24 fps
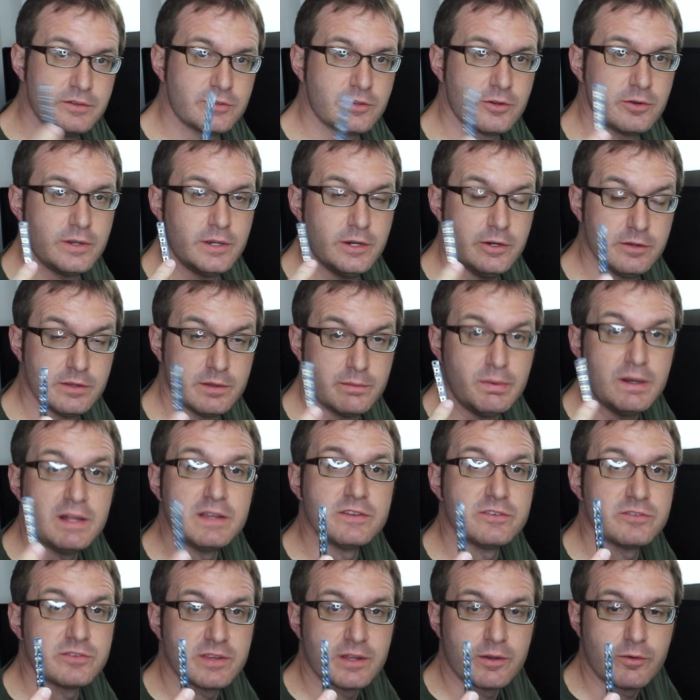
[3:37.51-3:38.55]
so here are the
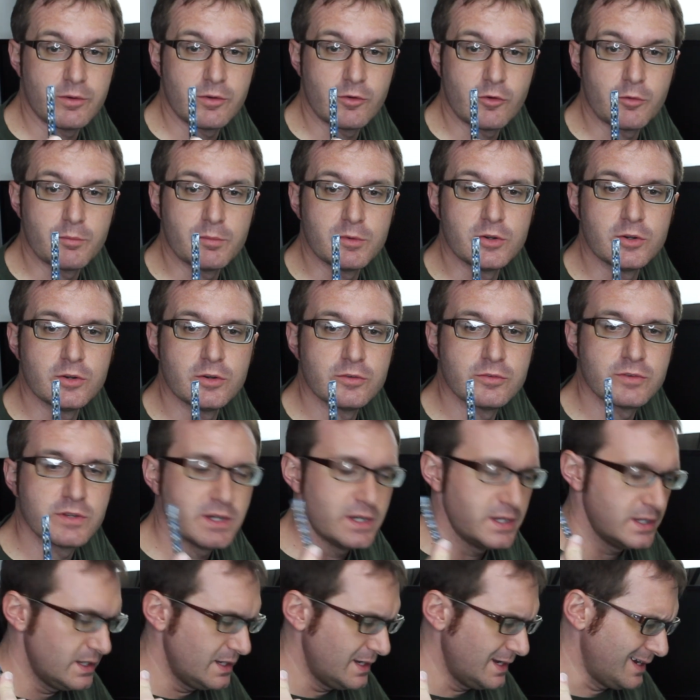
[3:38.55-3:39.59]
buttons that we removed,
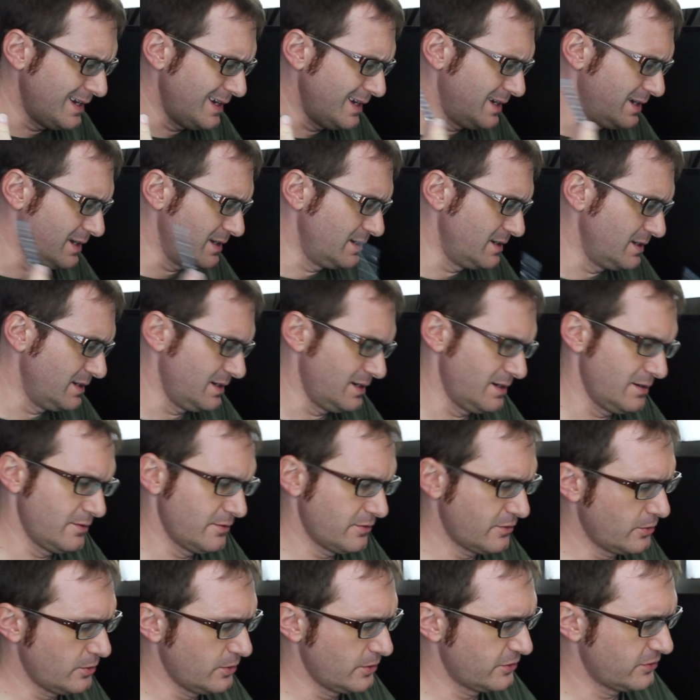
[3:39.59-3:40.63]
and uh,
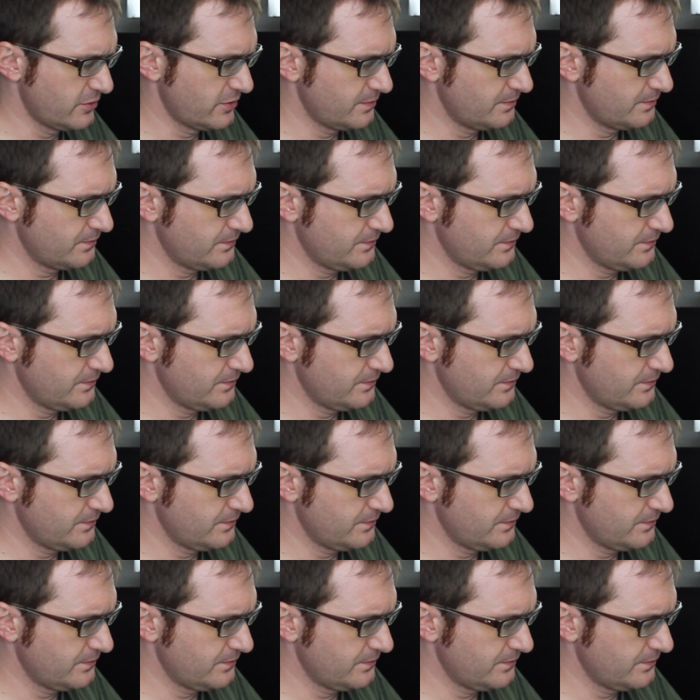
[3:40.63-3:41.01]
of course,